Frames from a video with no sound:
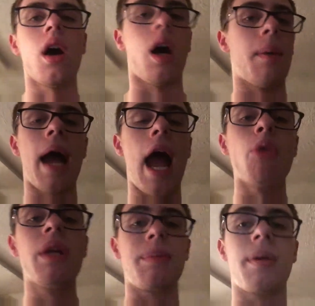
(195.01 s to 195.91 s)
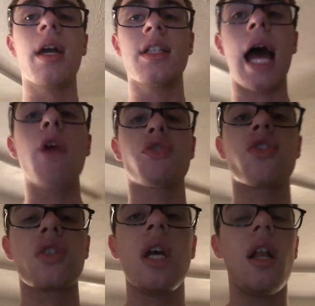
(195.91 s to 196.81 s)
um, how many how
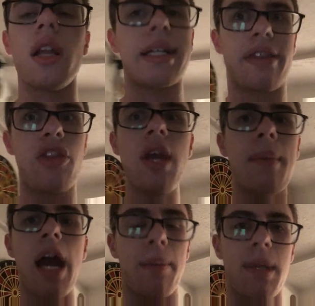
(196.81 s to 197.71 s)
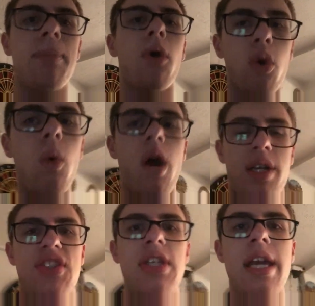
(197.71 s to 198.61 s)
like the amount of people who
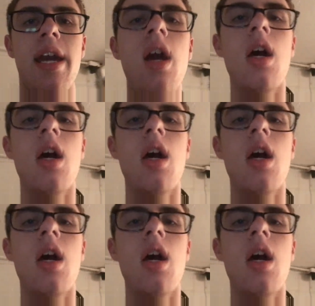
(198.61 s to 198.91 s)
want to see it.